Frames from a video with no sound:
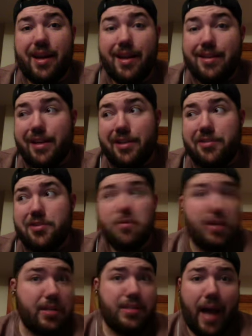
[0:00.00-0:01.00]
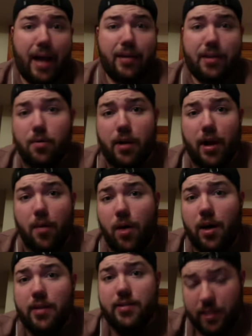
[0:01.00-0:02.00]
It tells you exactly what I
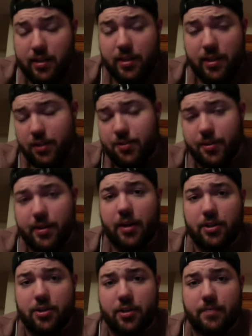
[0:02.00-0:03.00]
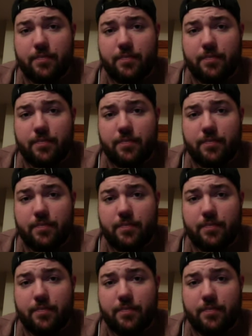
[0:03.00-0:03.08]
want in the introduction.